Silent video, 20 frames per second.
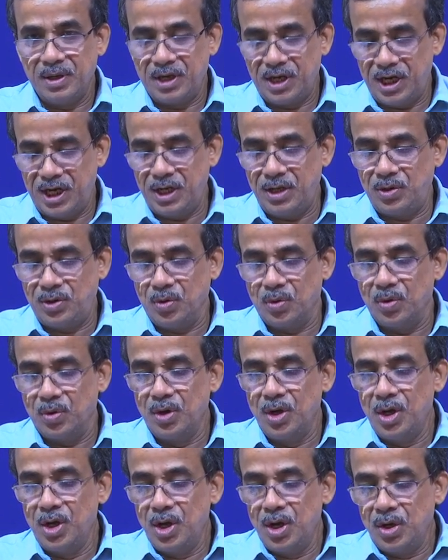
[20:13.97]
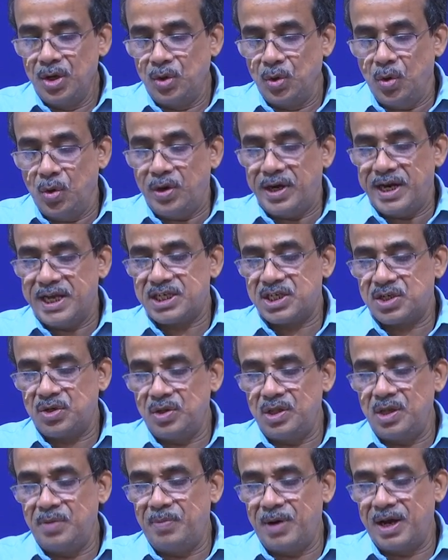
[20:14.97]
into 2 raised to
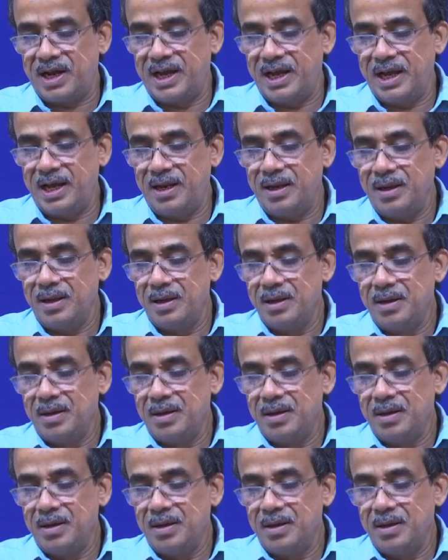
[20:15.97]
the power L